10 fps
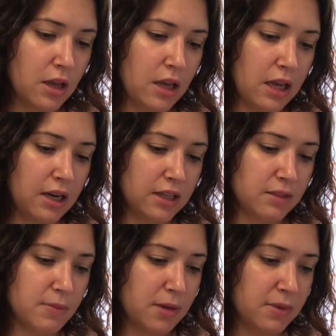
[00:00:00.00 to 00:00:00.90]
And
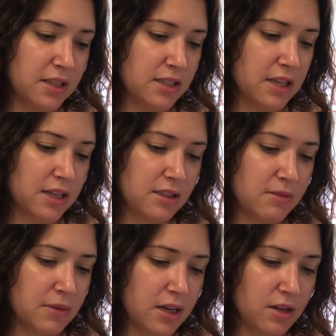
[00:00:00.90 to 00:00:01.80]
it's maybe, is that some
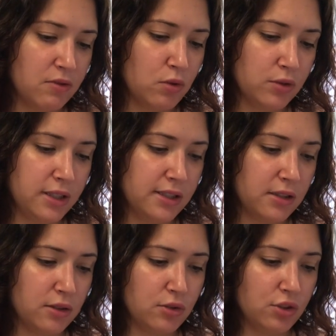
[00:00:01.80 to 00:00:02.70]
kind of only
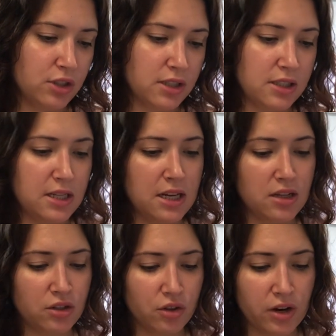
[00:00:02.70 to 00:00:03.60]
solution, is to
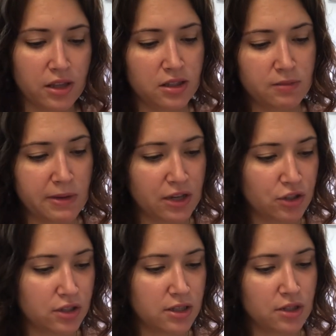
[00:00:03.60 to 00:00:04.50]
integrate the
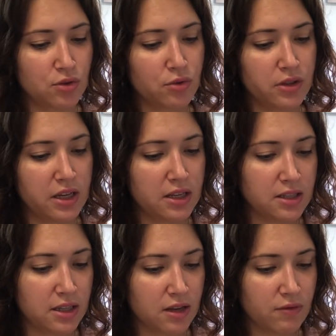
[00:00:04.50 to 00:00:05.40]
spaciousness or the
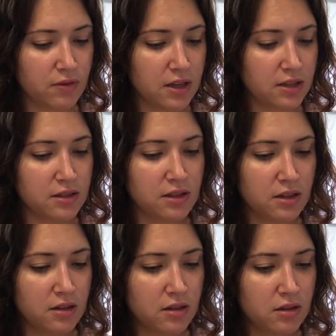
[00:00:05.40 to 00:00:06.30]
ending of this
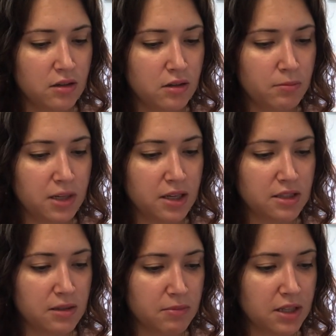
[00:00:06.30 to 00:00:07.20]
because
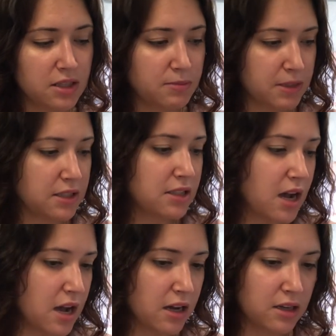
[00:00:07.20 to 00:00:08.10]
something has been
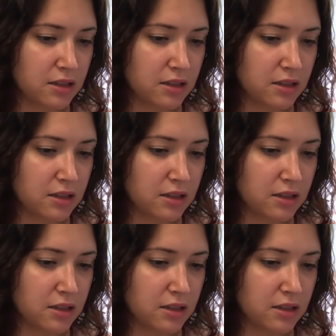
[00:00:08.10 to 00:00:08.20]
stuck.